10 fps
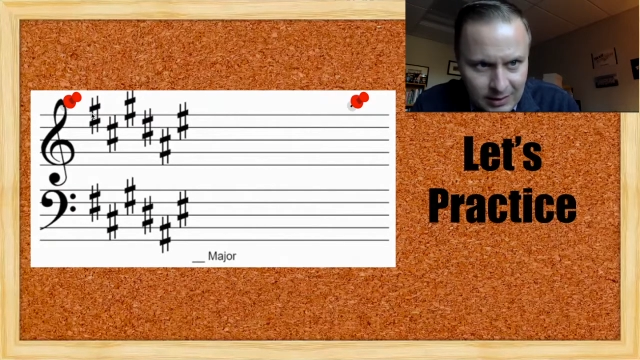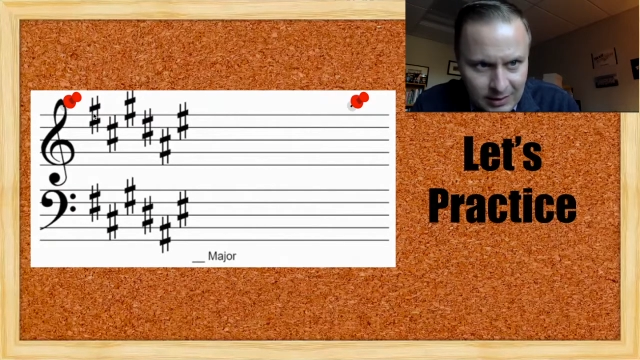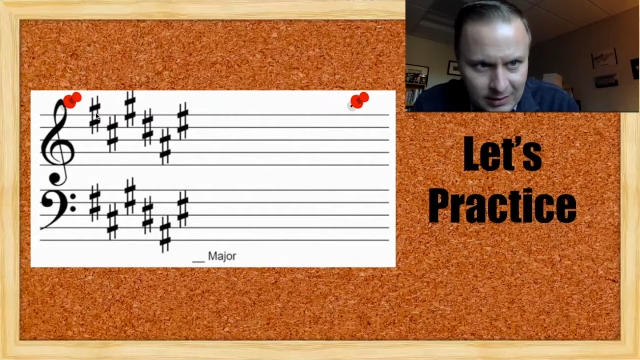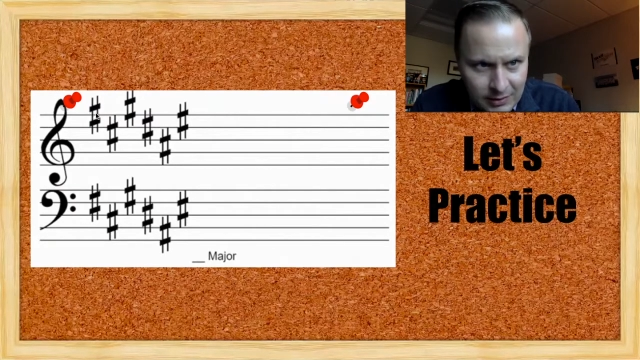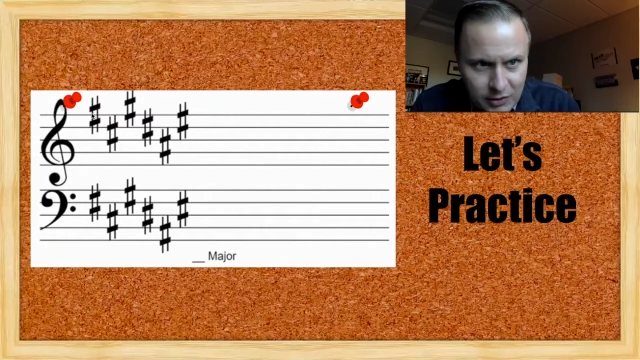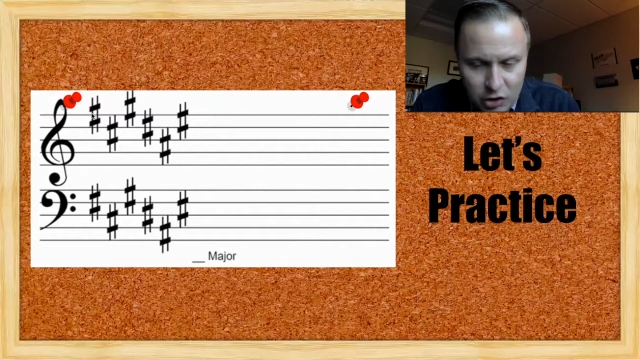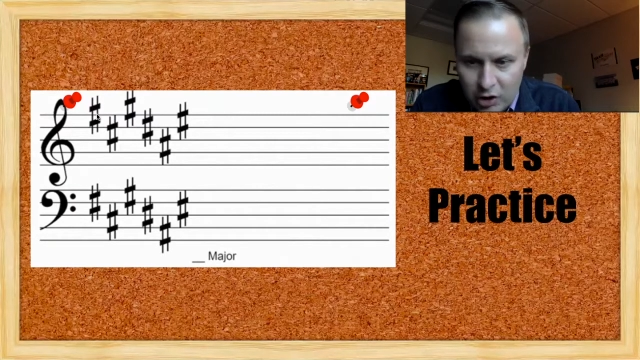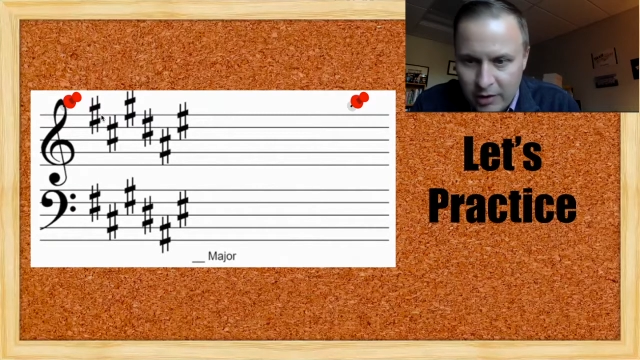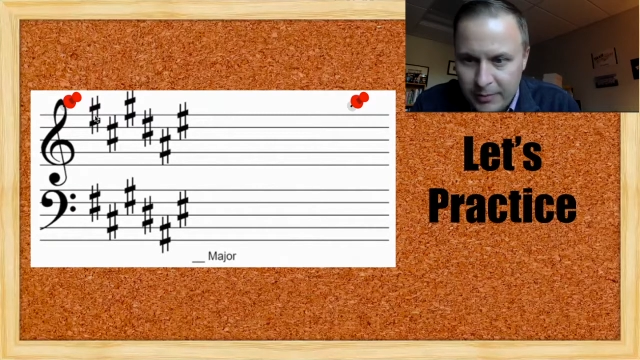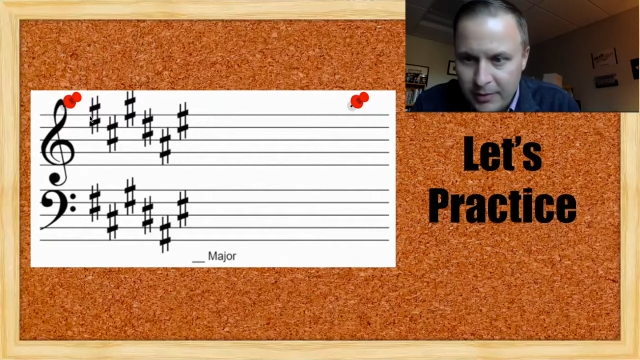There's a
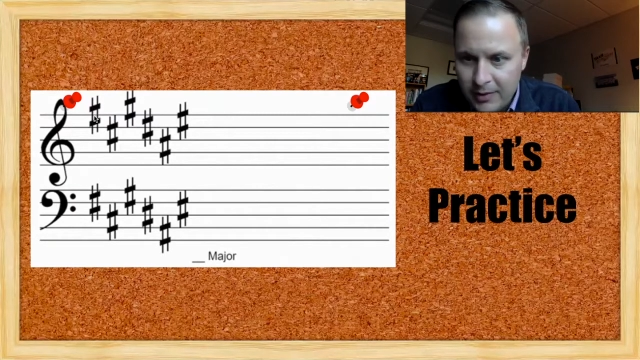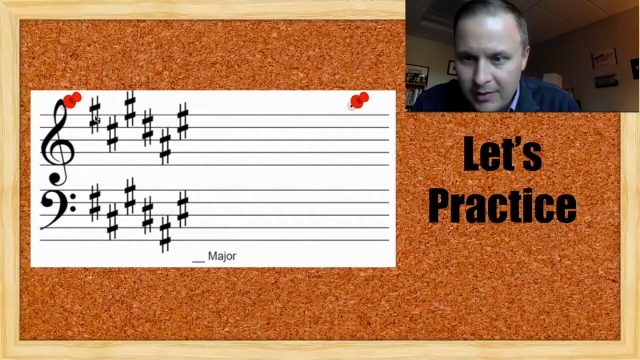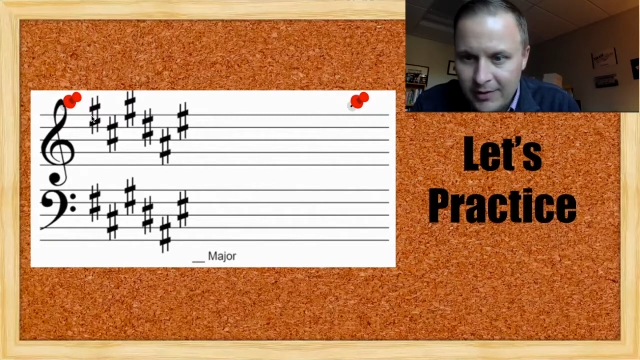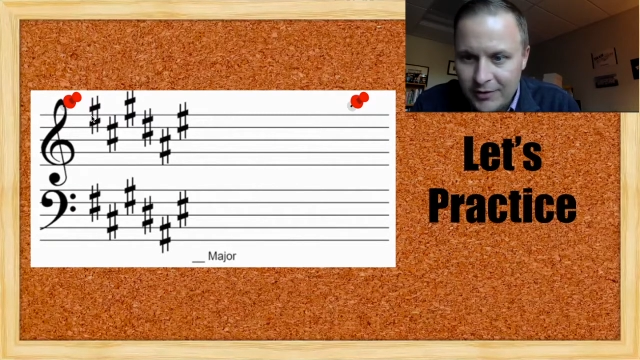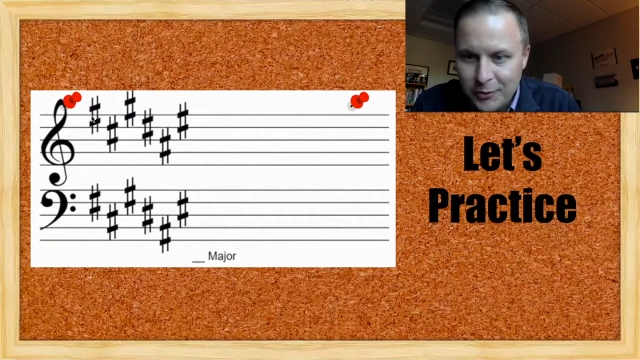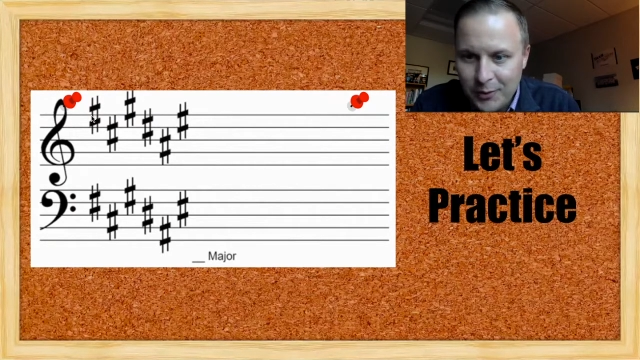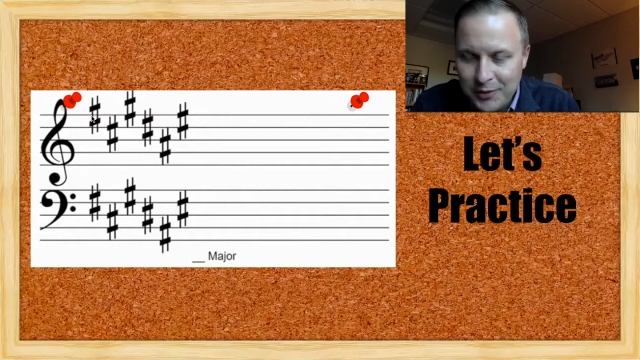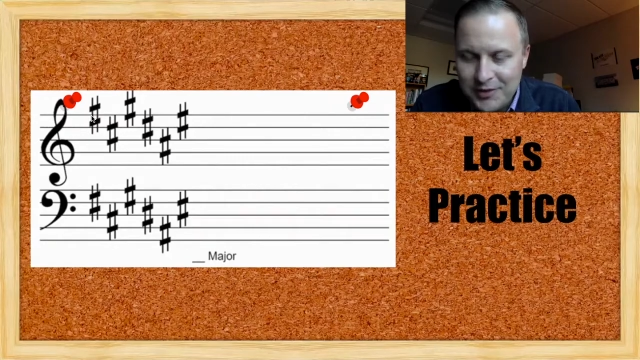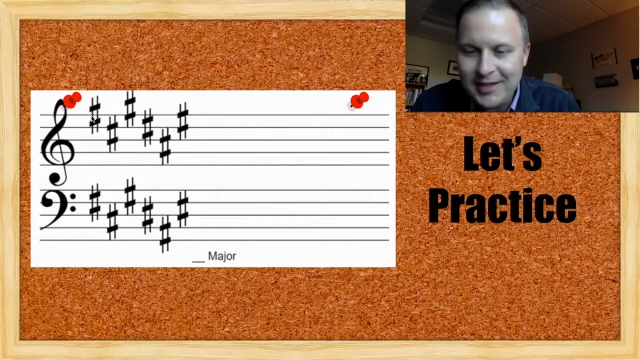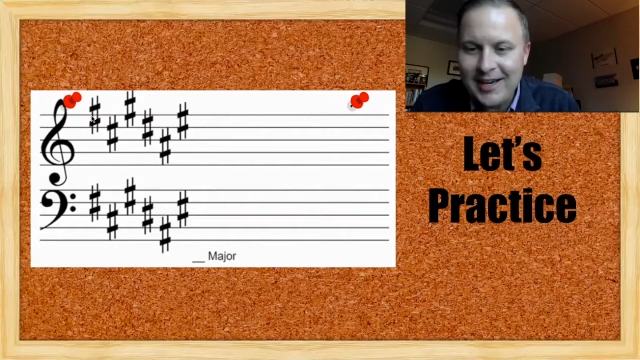sharp. So we
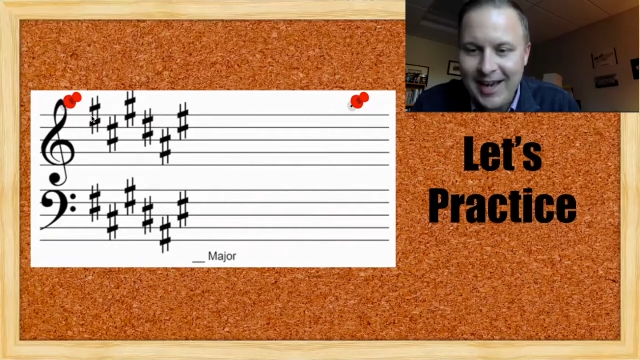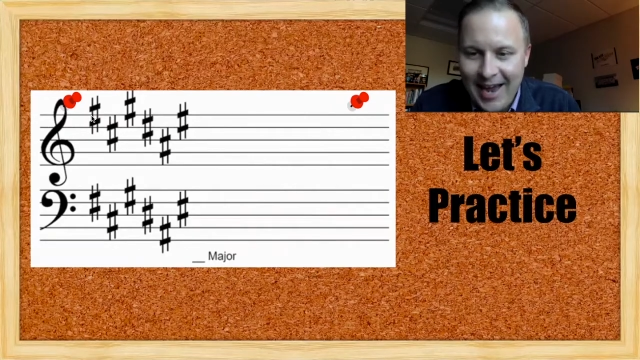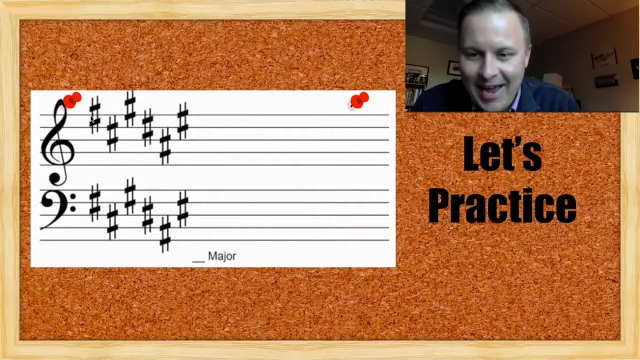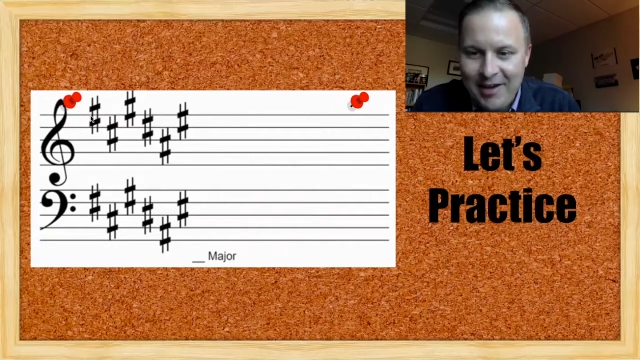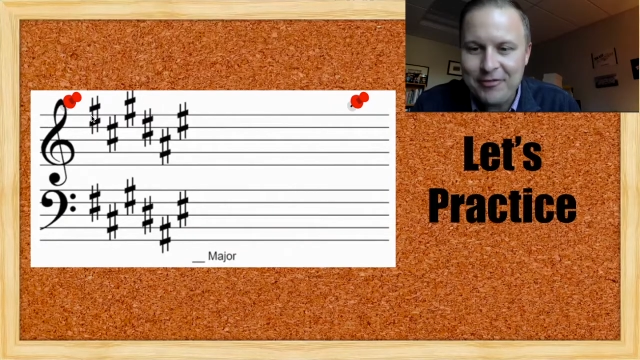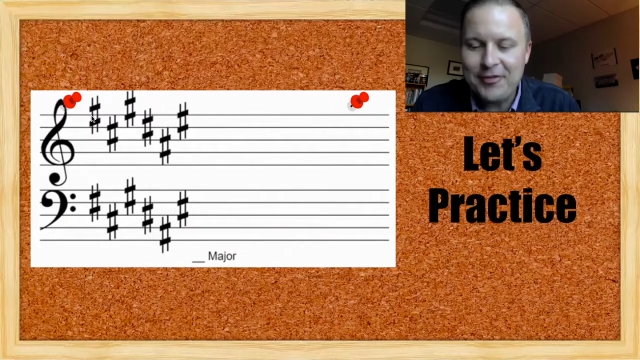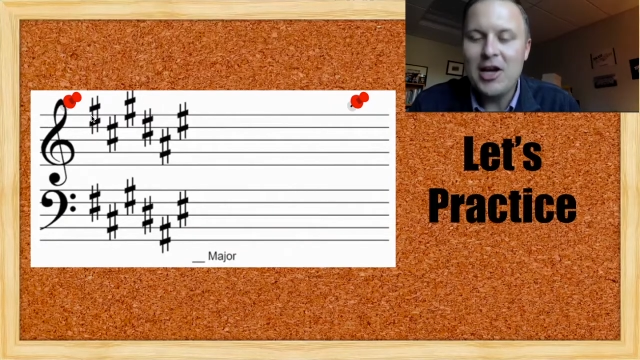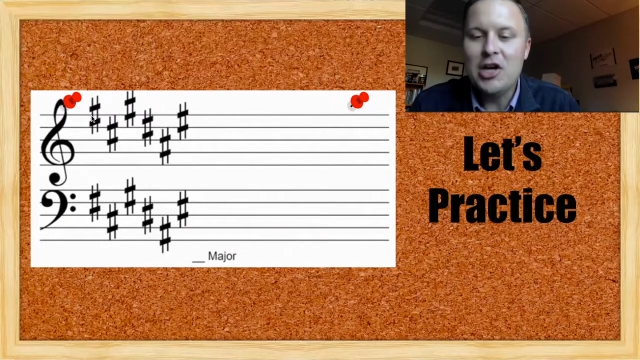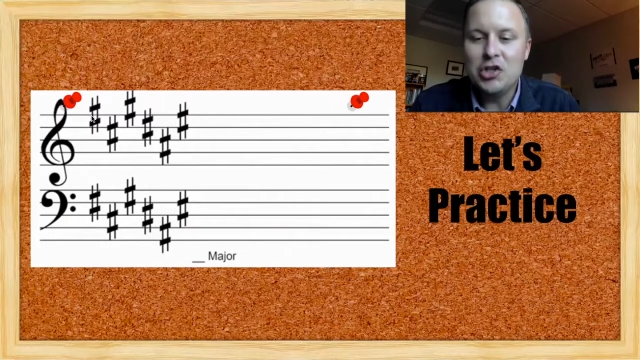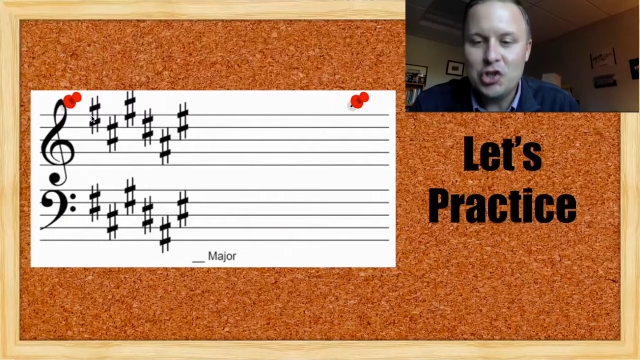would say F
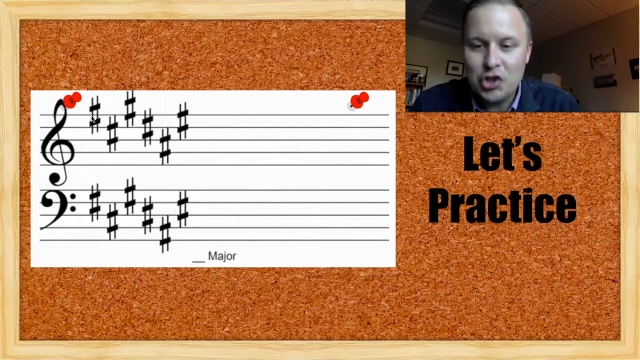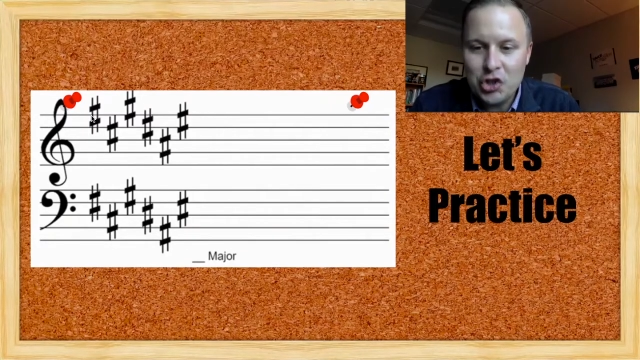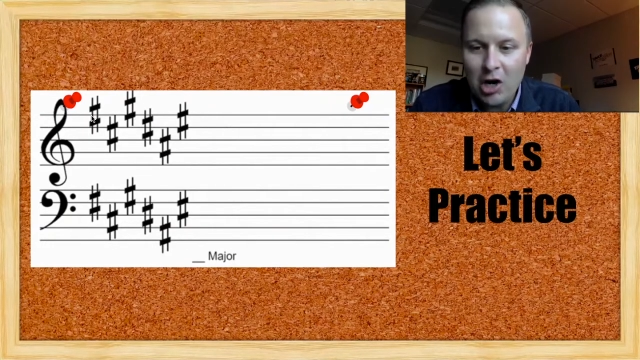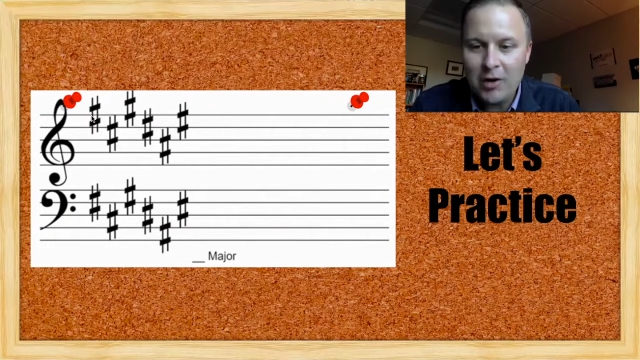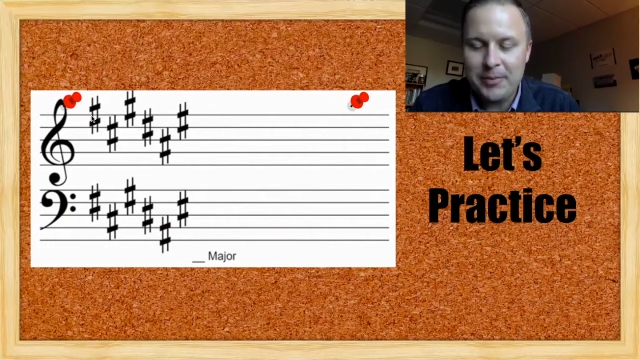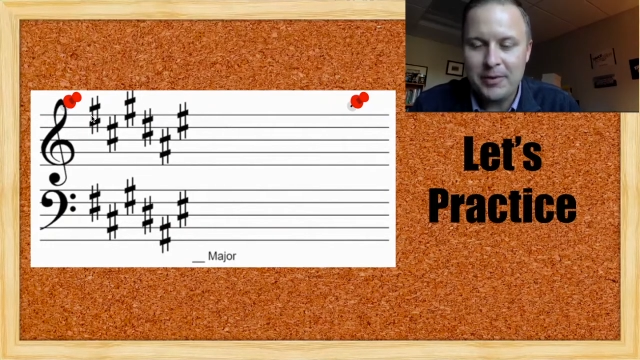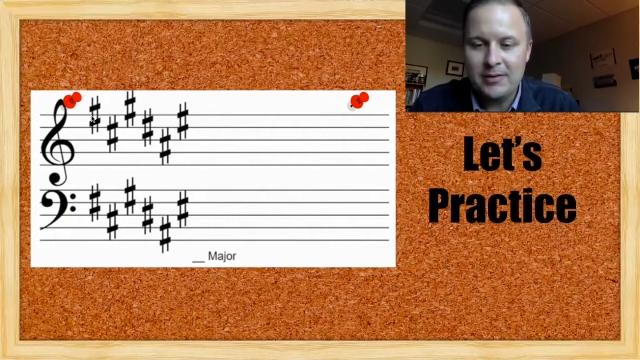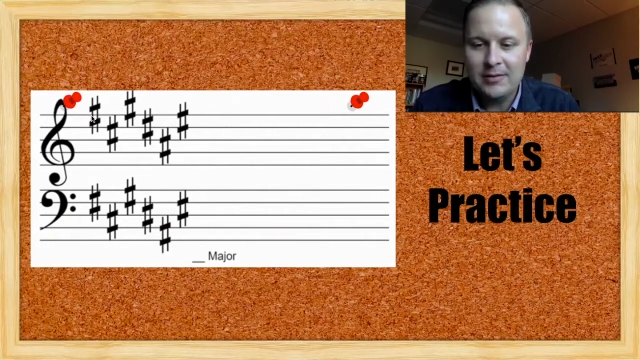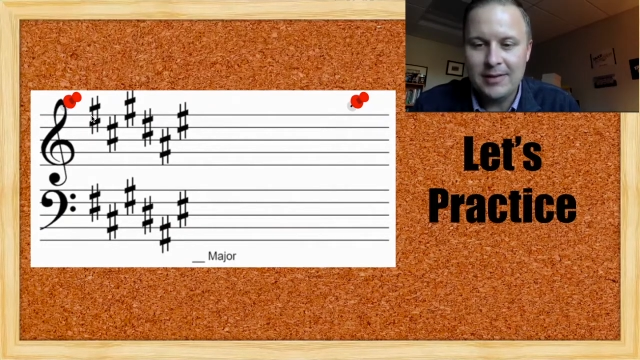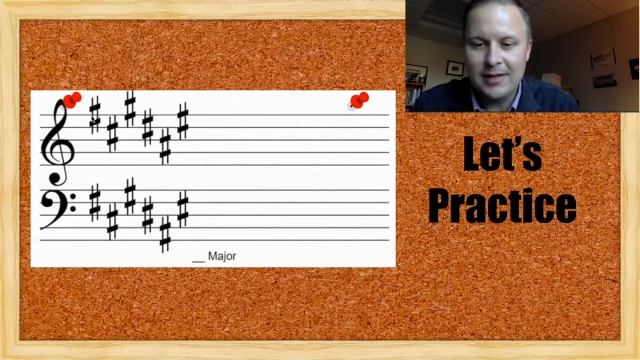sharp
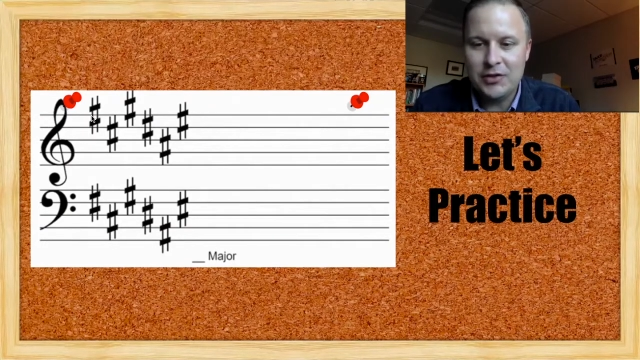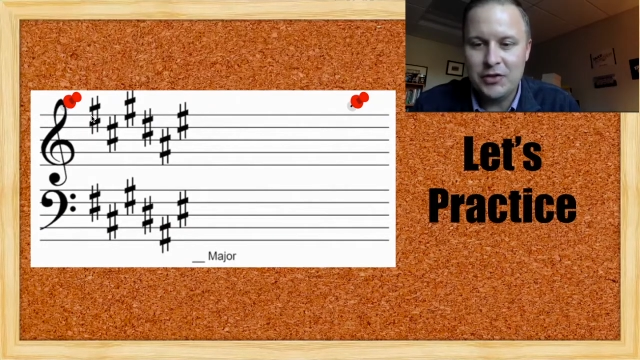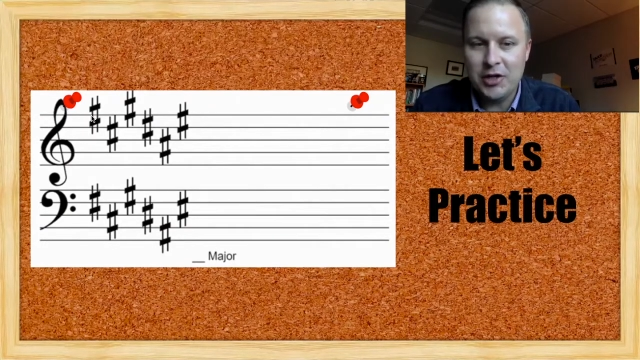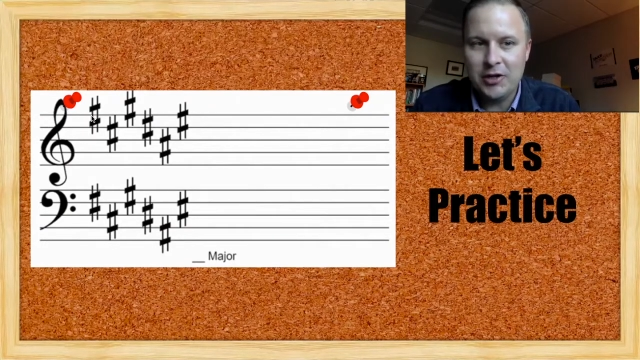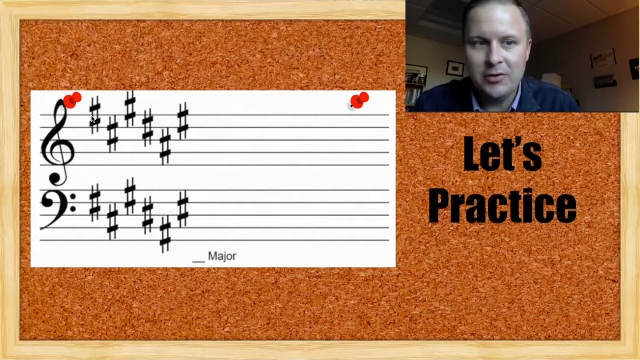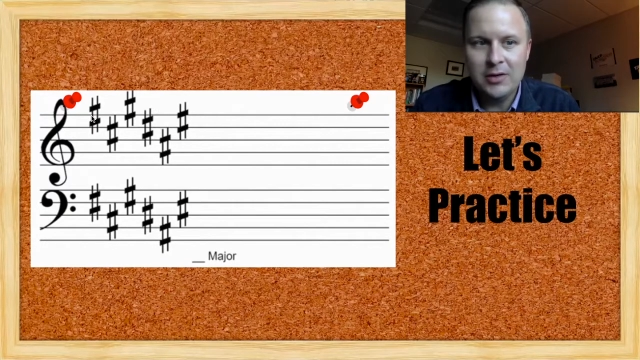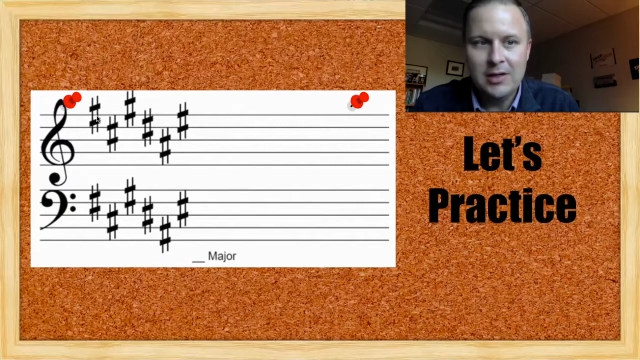is do.